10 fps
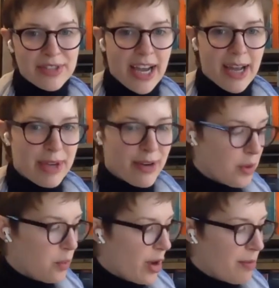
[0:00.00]
have time here
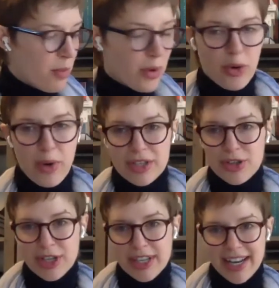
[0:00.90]
for one more
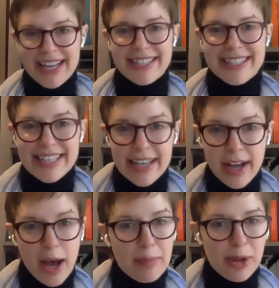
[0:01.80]
question, and I see a
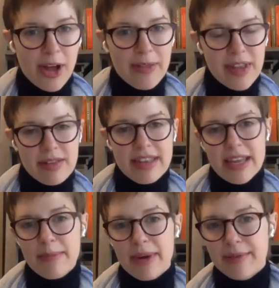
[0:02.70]
couple on the
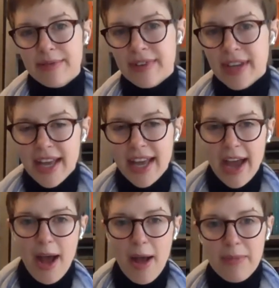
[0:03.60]
theme of
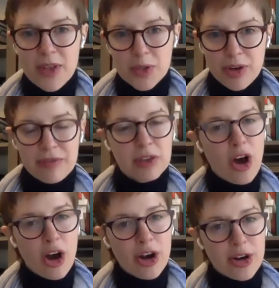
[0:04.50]
um, the sort of
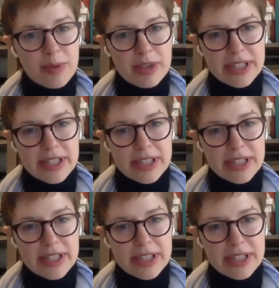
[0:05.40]
longer